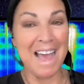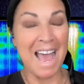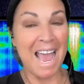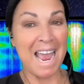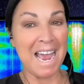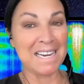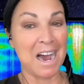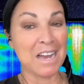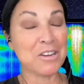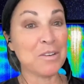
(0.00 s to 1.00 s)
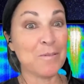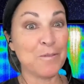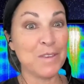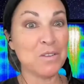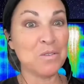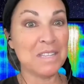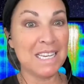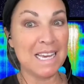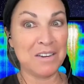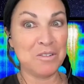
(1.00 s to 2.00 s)
And I could feel the
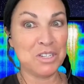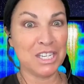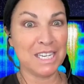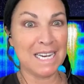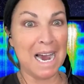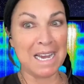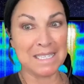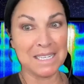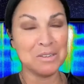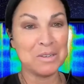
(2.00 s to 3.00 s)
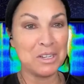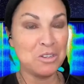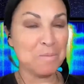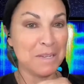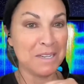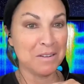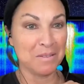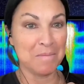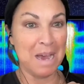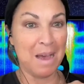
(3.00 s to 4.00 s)
energy. I said to her, can you peek on
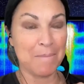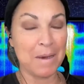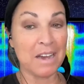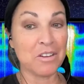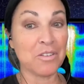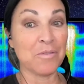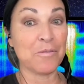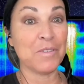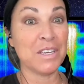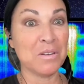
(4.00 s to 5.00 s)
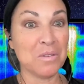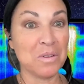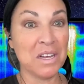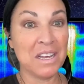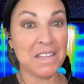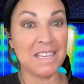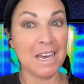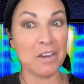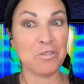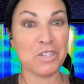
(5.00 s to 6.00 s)
the map? I could feel the
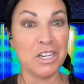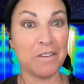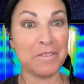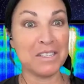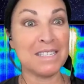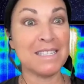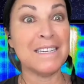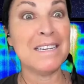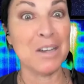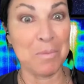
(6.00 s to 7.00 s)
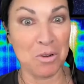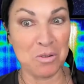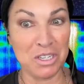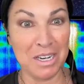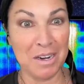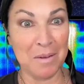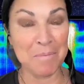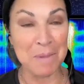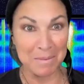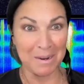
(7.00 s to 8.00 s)
energy of the city approaching
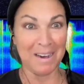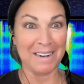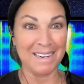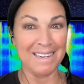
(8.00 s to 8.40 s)
my body.